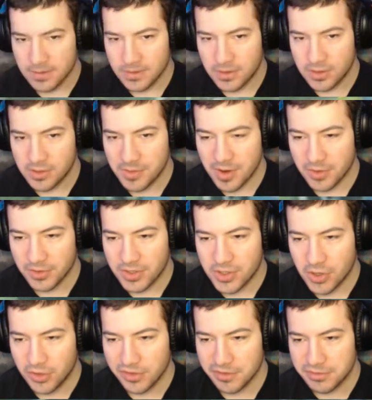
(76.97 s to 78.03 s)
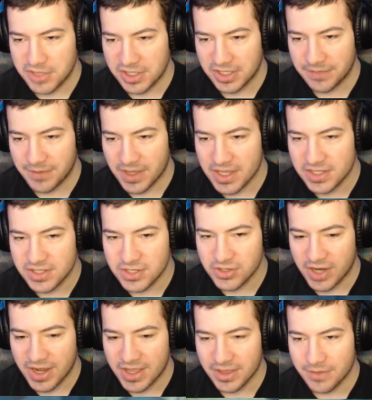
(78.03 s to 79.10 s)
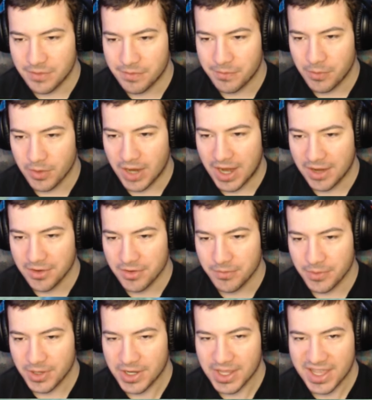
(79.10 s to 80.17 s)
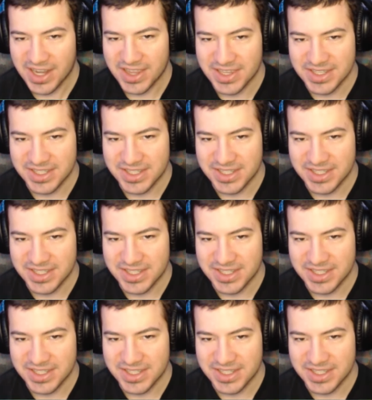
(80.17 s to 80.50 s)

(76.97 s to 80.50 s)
But really, my only goal and objective is to try hit level 4. I don't know if we're going to get it this